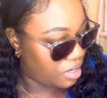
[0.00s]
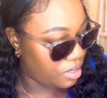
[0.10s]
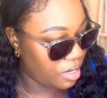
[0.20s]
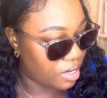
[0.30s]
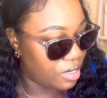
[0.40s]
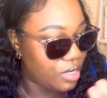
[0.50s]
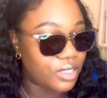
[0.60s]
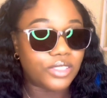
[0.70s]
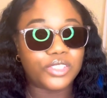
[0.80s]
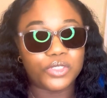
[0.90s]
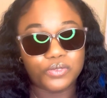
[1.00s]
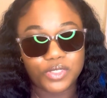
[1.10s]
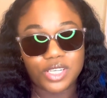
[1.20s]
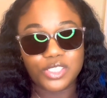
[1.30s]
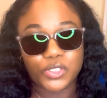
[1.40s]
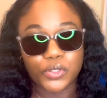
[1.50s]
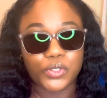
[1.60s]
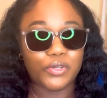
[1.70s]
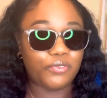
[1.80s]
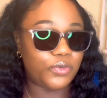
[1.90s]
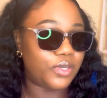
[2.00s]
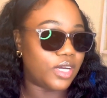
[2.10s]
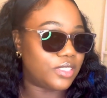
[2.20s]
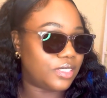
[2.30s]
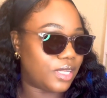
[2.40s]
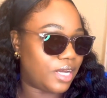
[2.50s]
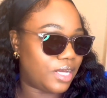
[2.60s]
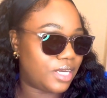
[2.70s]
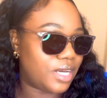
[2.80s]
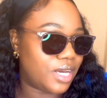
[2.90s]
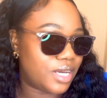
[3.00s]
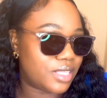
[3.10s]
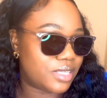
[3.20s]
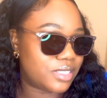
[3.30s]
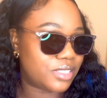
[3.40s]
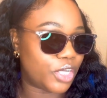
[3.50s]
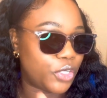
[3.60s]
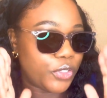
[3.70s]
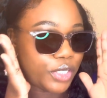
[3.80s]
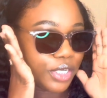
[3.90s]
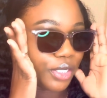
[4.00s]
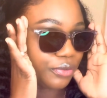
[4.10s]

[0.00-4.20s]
Yeah, don't forget. So if you guys like this look